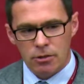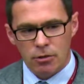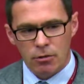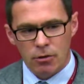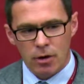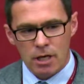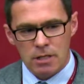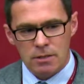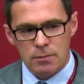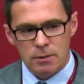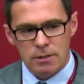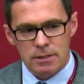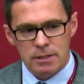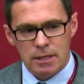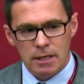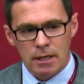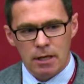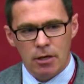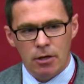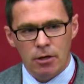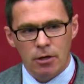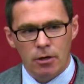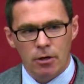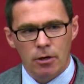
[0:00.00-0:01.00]
Crosby said
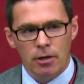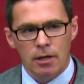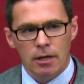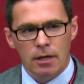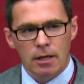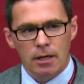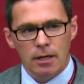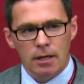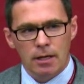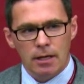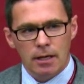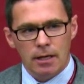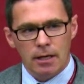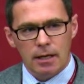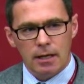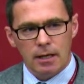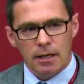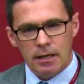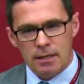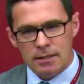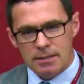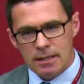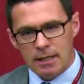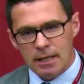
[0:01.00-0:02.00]
earlier,
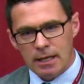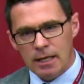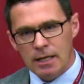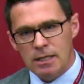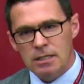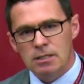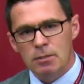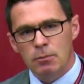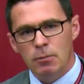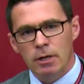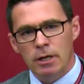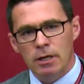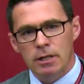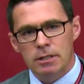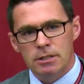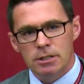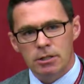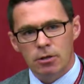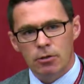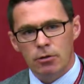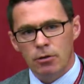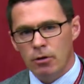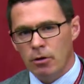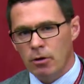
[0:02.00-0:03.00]
is the intimate
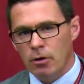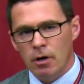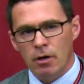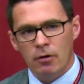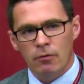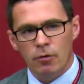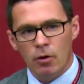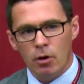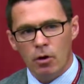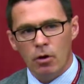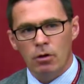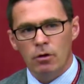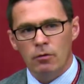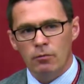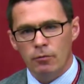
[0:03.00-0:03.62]
interior of all